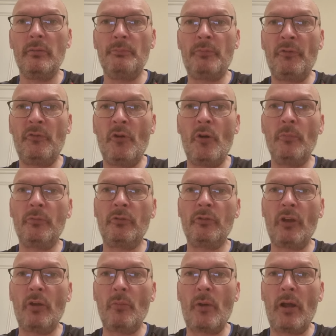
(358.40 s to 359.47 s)
performed
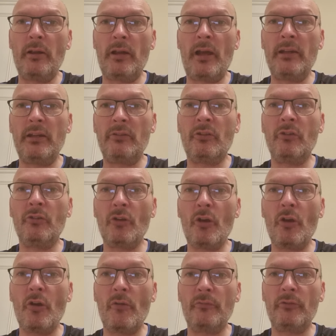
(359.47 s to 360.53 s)
so well, and it
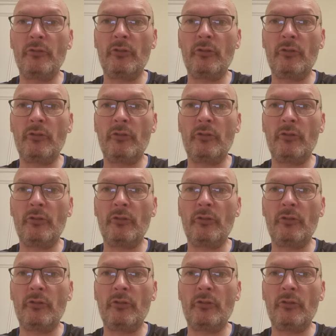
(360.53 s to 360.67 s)
deserved